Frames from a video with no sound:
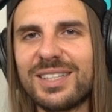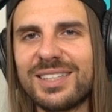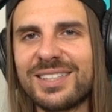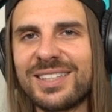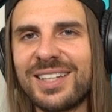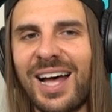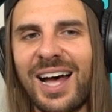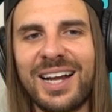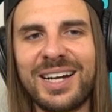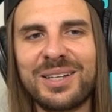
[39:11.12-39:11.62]

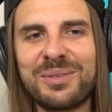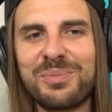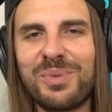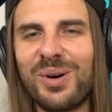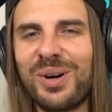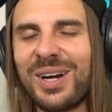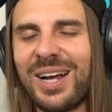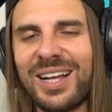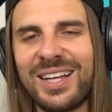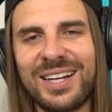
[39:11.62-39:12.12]
not
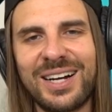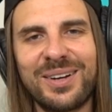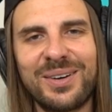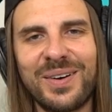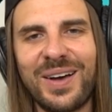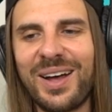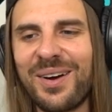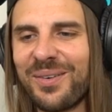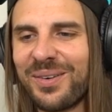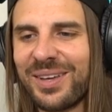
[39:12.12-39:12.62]
anymore.
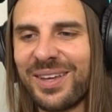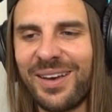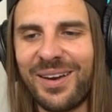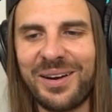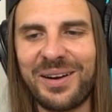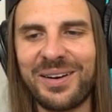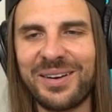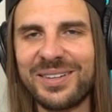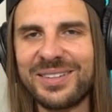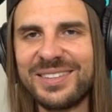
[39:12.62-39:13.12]
I don't
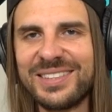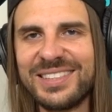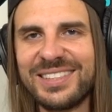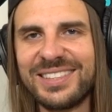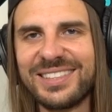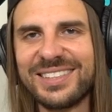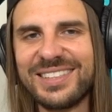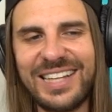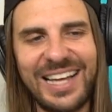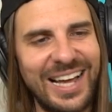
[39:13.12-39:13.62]
care.
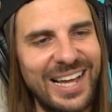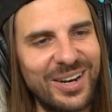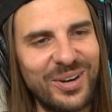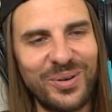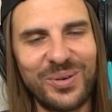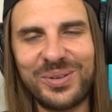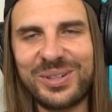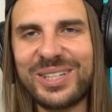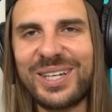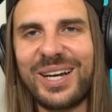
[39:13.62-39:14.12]
I
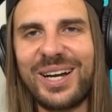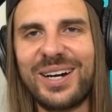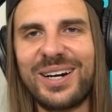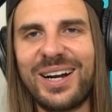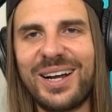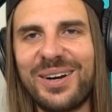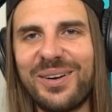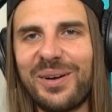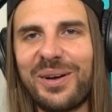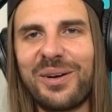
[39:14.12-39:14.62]
don't care.
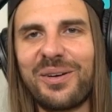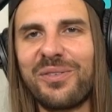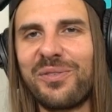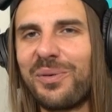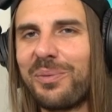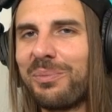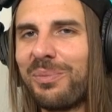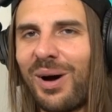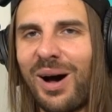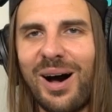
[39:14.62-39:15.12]
I don't care if I
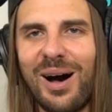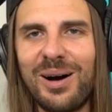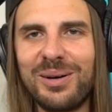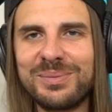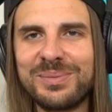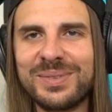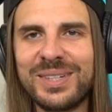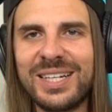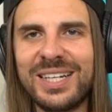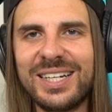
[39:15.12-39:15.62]

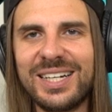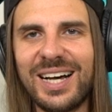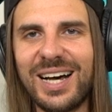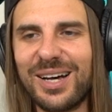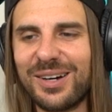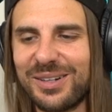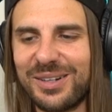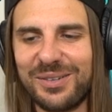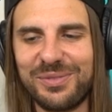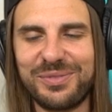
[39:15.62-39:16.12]
bomb. I
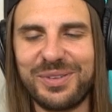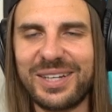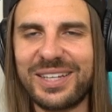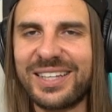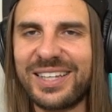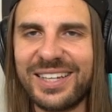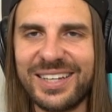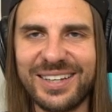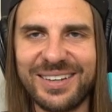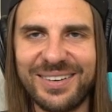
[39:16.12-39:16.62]
don't care if I
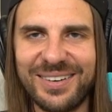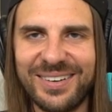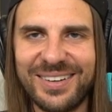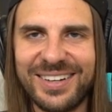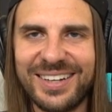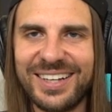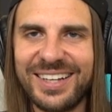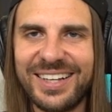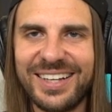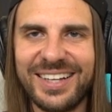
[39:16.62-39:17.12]
kill.
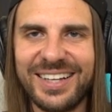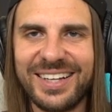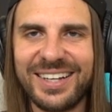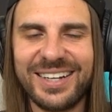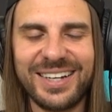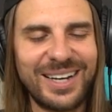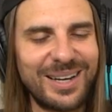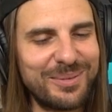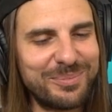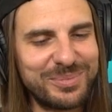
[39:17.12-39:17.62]

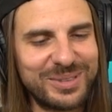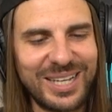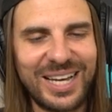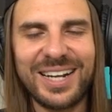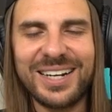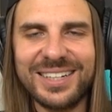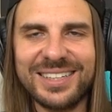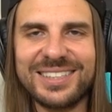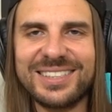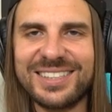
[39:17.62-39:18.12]
I'm
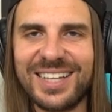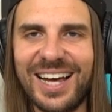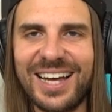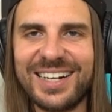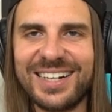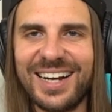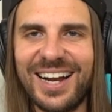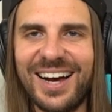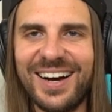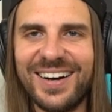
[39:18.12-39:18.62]
dead
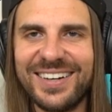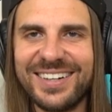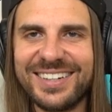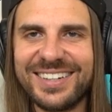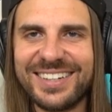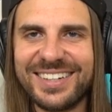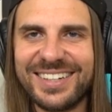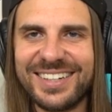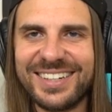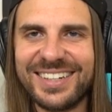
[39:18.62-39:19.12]
inside now.
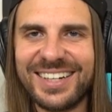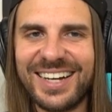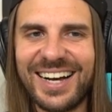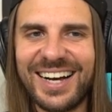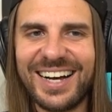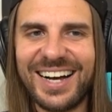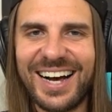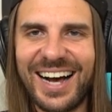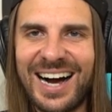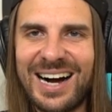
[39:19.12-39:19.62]

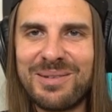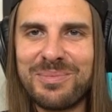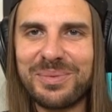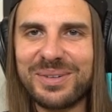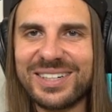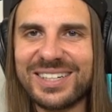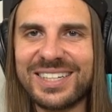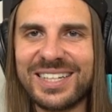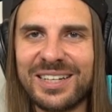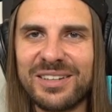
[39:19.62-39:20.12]
I'm
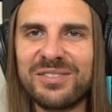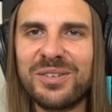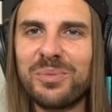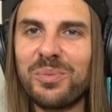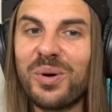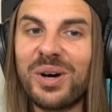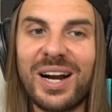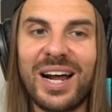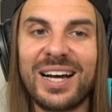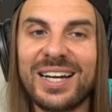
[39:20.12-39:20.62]
going to give them
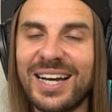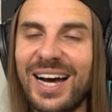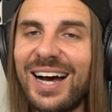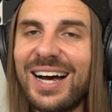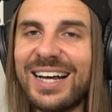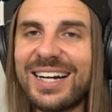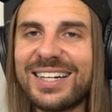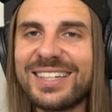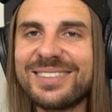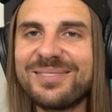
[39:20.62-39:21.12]
what I
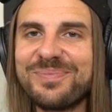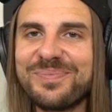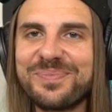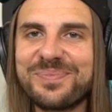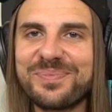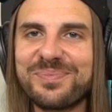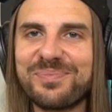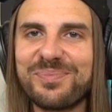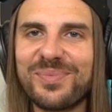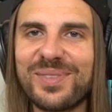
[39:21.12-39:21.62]
got,
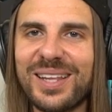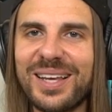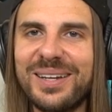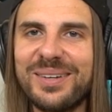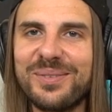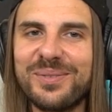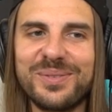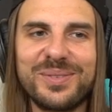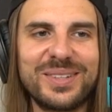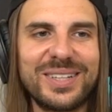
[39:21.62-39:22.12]

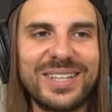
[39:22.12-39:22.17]
and